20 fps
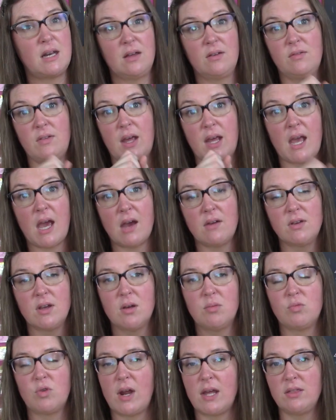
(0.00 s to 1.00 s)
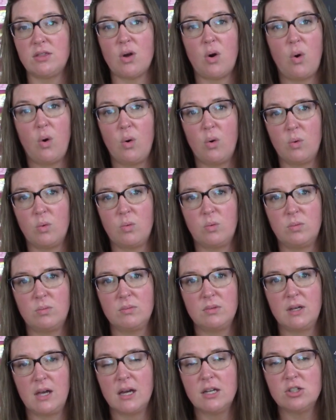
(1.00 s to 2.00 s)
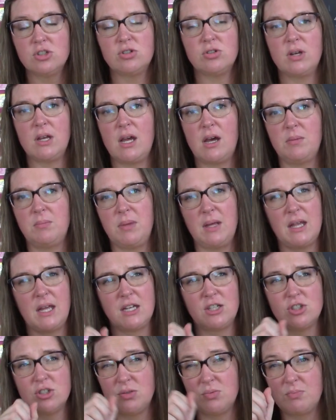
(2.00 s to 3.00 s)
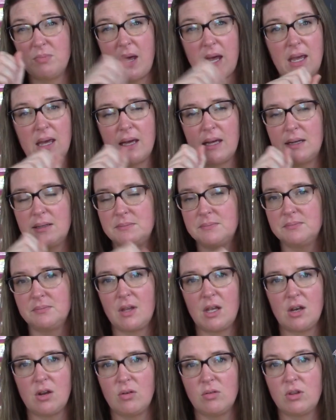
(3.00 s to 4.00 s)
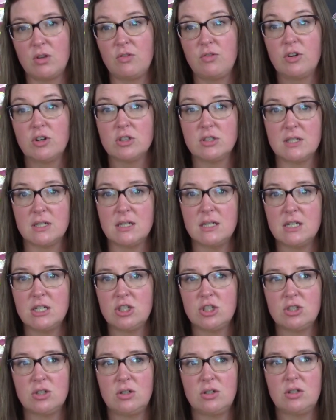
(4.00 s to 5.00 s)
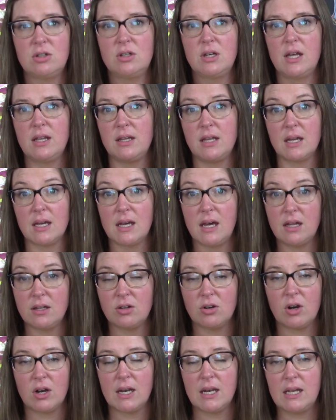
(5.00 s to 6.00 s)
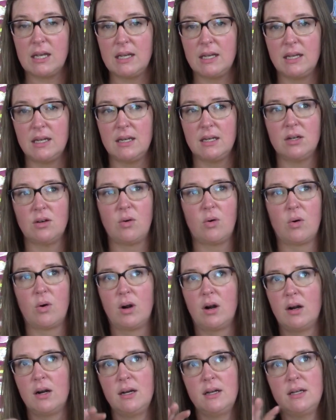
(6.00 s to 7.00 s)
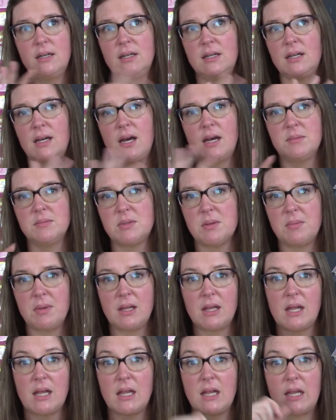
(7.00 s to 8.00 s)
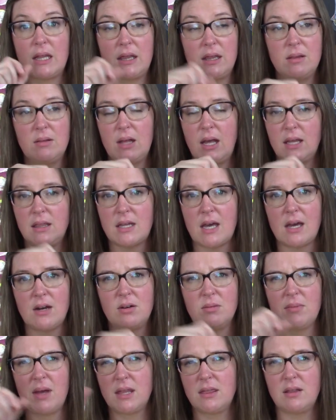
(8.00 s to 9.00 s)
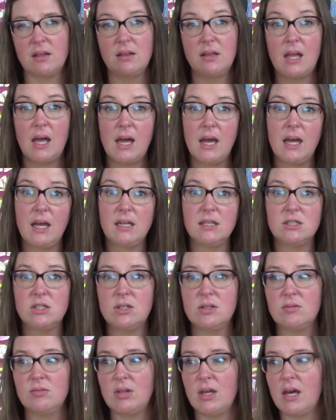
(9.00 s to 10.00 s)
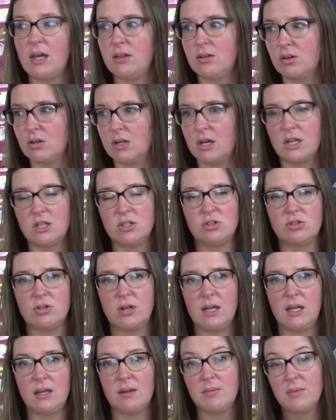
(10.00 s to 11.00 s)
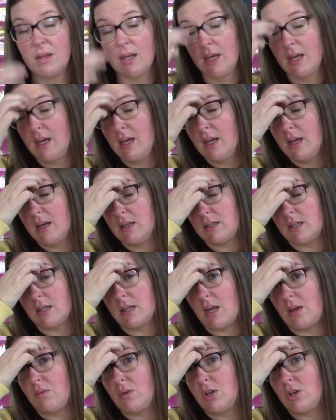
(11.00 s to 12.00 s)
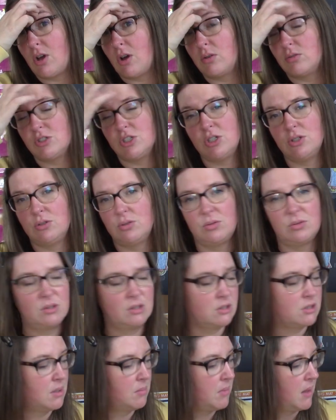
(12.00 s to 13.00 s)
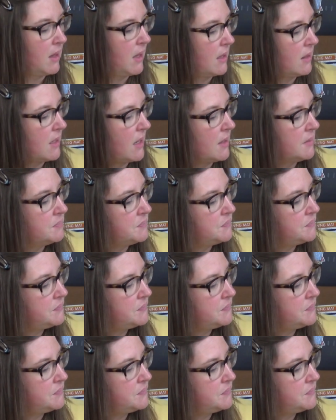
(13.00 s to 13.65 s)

of like having them write the whole country, I'll be like, just make a, you know, the first initial and then color it in or um, something like that, or make the line to the other country that they would go to or something like that.